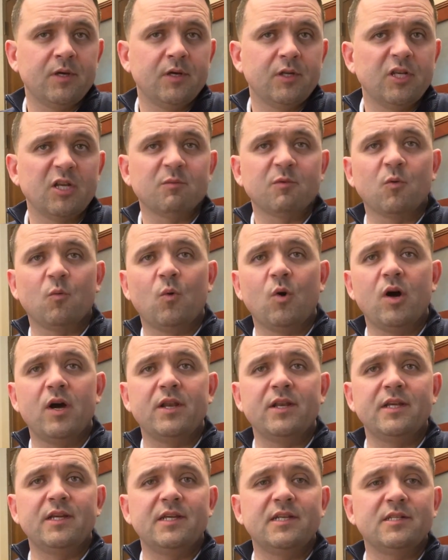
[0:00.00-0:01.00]
Number
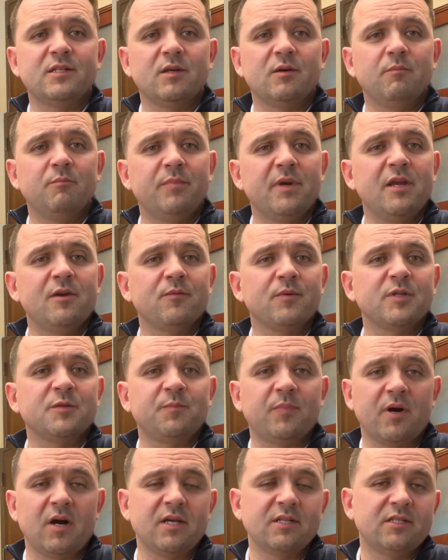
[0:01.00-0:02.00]
one is be
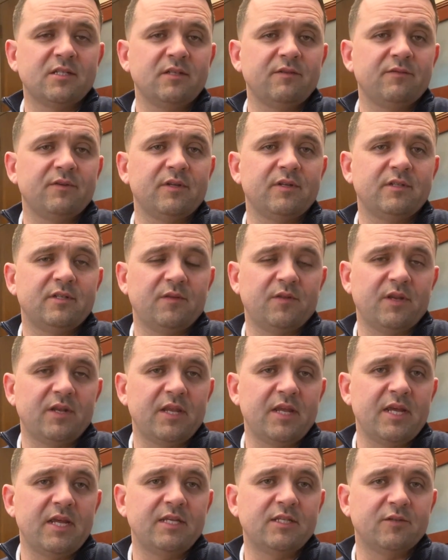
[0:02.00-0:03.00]
responsive to the
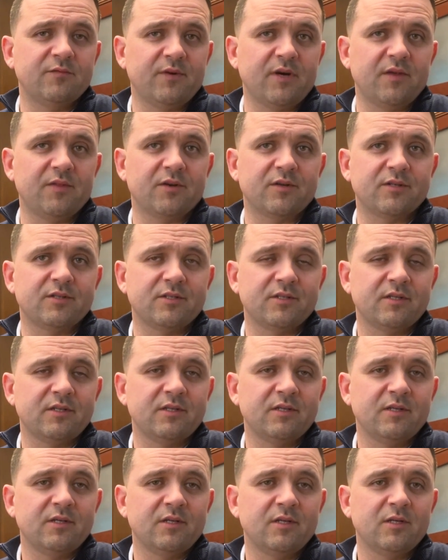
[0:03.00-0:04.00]
needs of others.
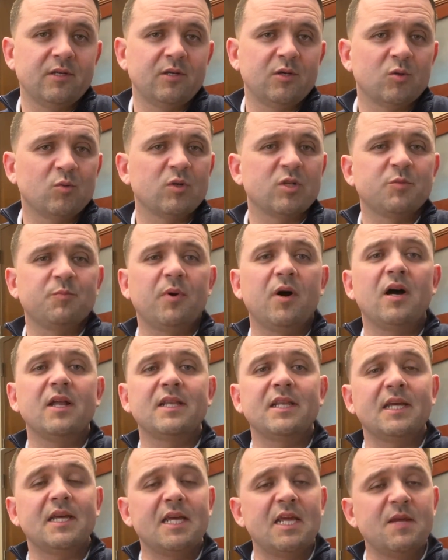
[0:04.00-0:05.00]
Respond
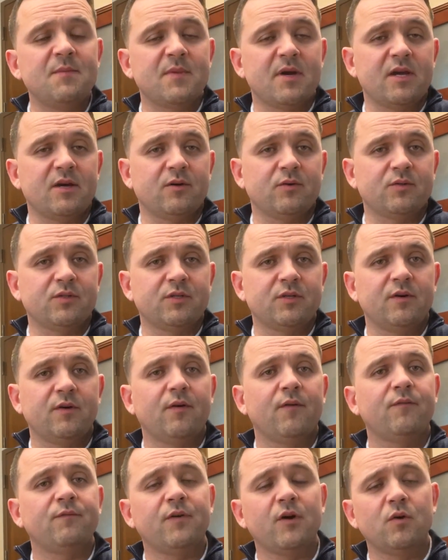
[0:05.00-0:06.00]
to emails,
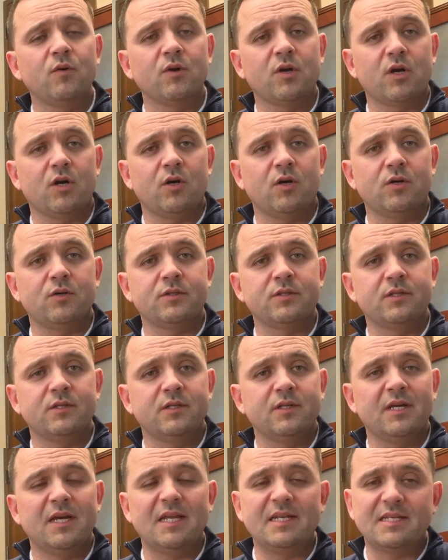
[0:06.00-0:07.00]
phone calls,
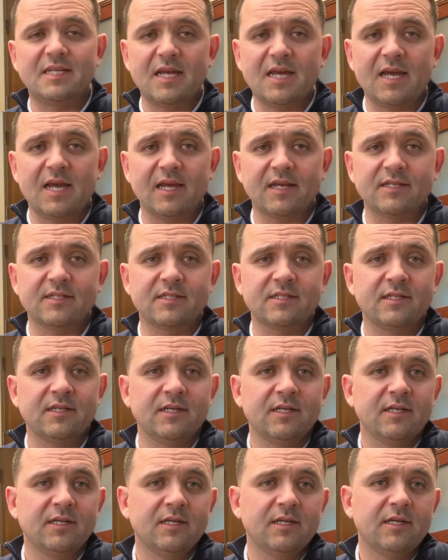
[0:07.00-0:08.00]
and text
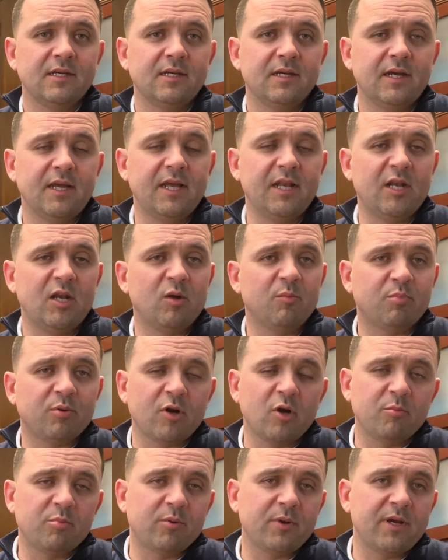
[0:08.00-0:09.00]
in an
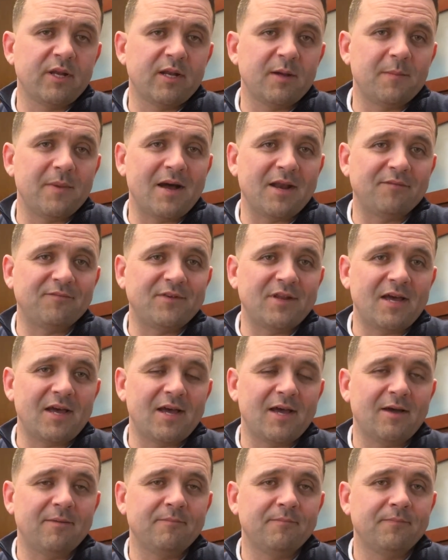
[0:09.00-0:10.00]
appropriate amount of
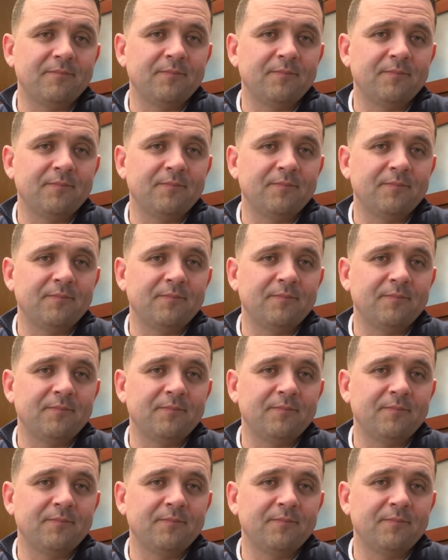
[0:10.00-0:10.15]
time.